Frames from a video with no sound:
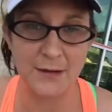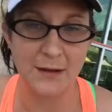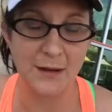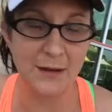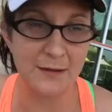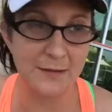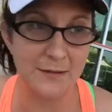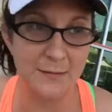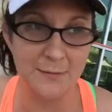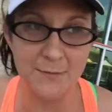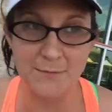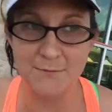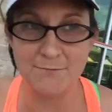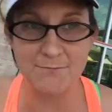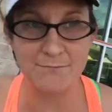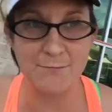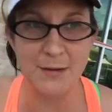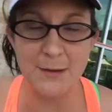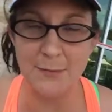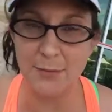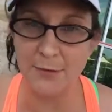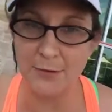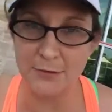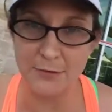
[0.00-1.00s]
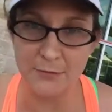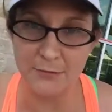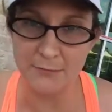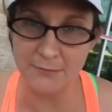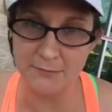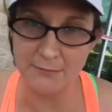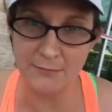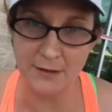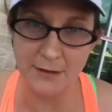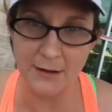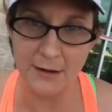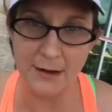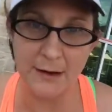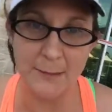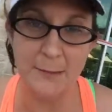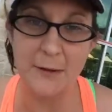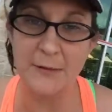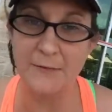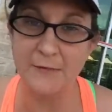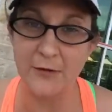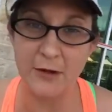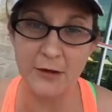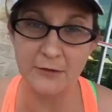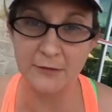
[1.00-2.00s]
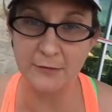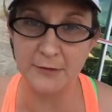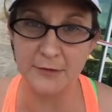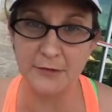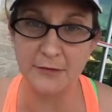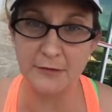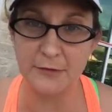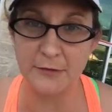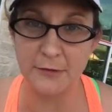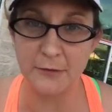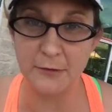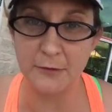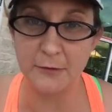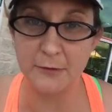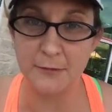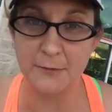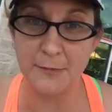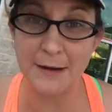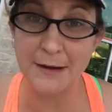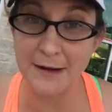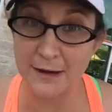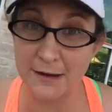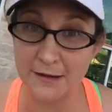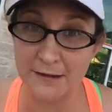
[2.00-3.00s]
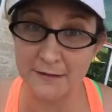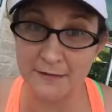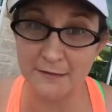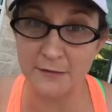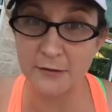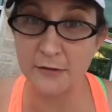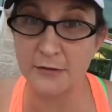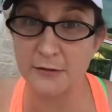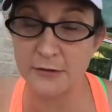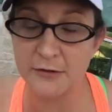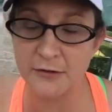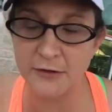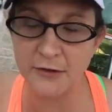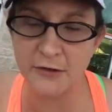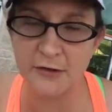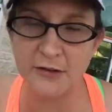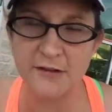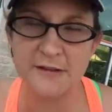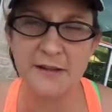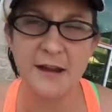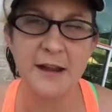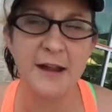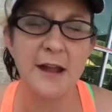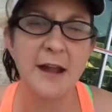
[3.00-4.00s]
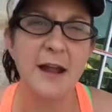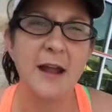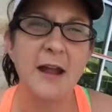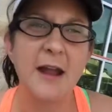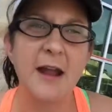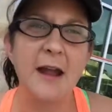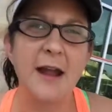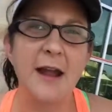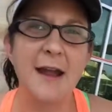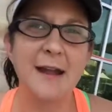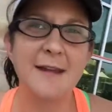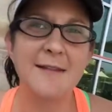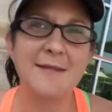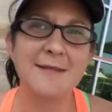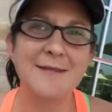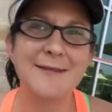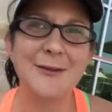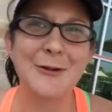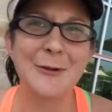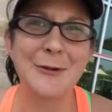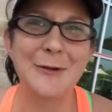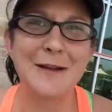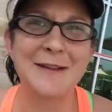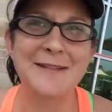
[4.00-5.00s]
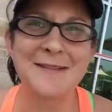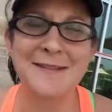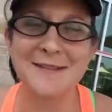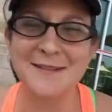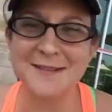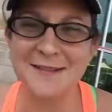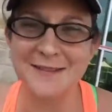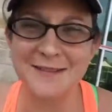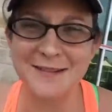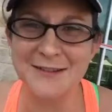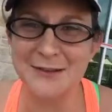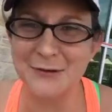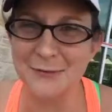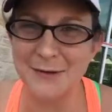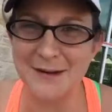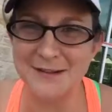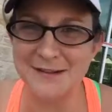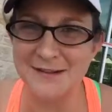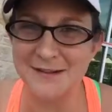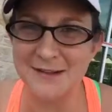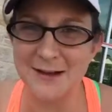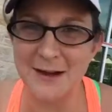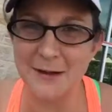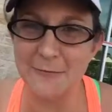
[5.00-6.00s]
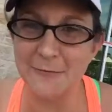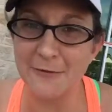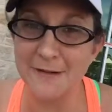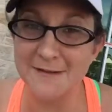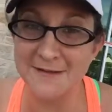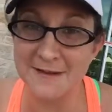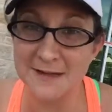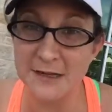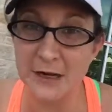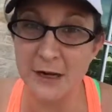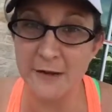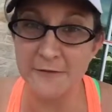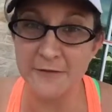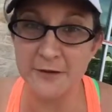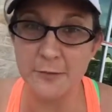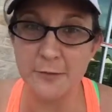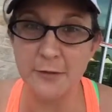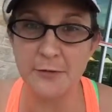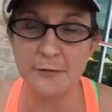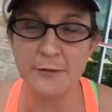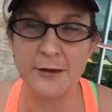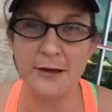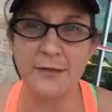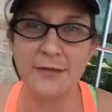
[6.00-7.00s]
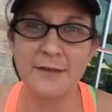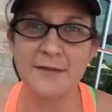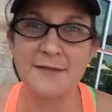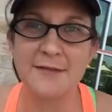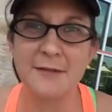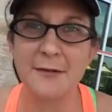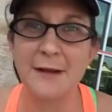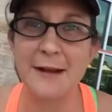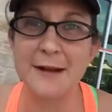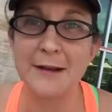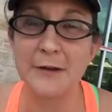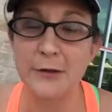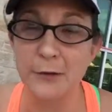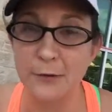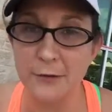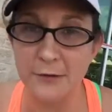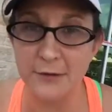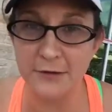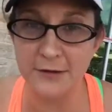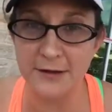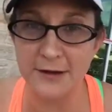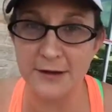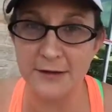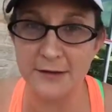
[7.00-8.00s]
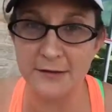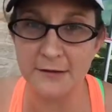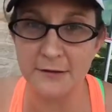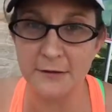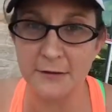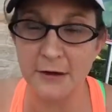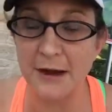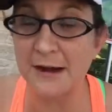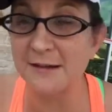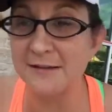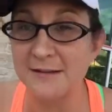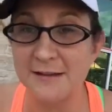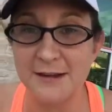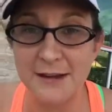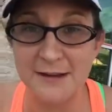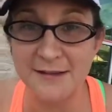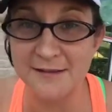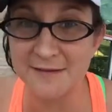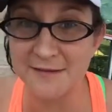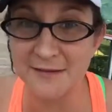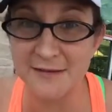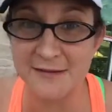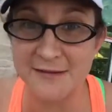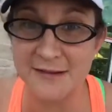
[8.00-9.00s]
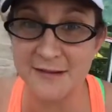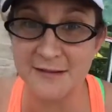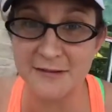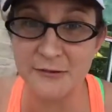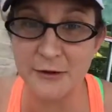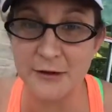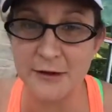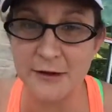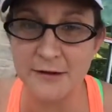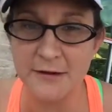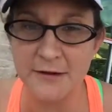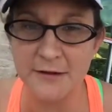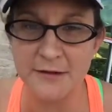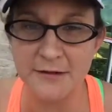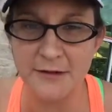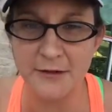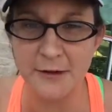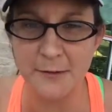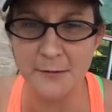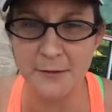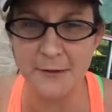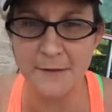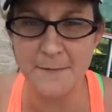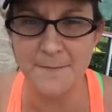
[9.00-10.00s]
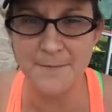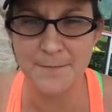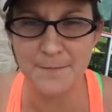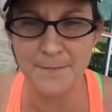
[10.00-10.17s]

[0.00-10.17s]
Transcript: and the people who I'm involved with through my kids or through church. And so it's just a situation that I wasn't comfortable with. So I Googled it. Actually, I searched it straight on YouTube.